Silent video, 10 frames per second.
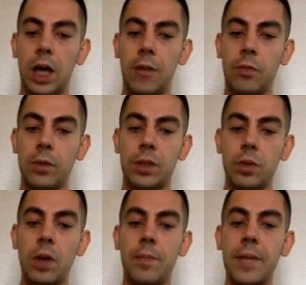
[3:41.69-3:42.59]
which is
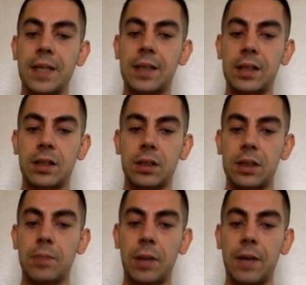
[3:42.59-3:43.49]
what makes this
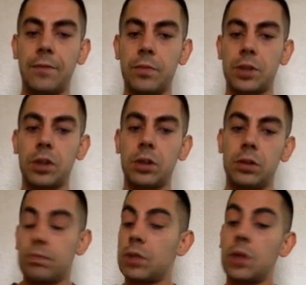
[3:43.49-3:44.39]
platform
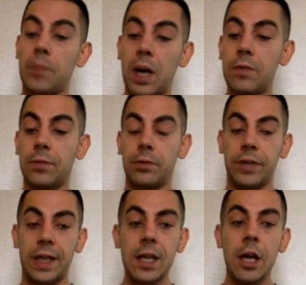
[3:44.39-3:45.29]
so powerful,
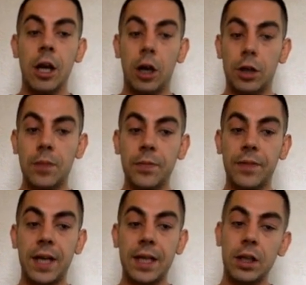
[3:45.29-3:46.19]
really. On top of
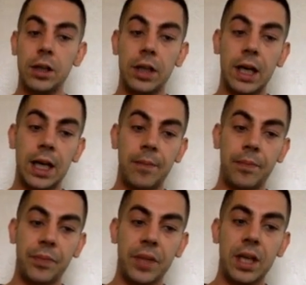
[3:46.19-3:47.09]
that,
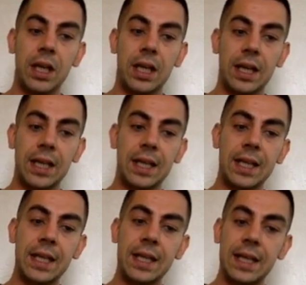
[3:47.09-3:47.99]

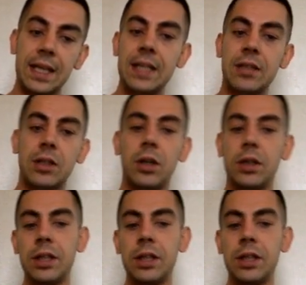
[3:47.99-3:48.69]
it's got